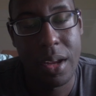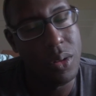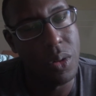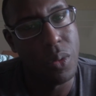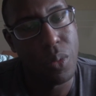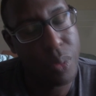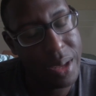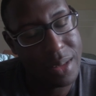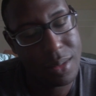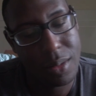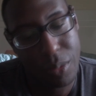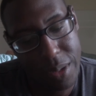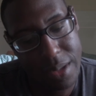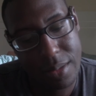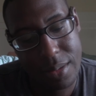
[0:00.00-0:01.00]
No,
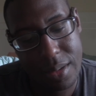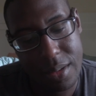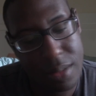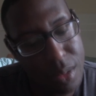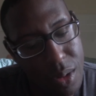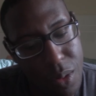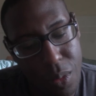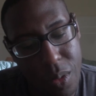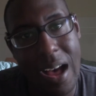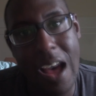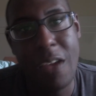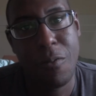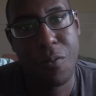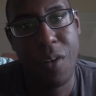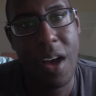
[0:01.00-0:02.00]
wait. No,
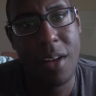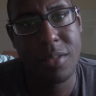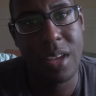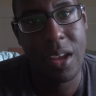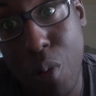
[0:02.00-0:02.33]
I felt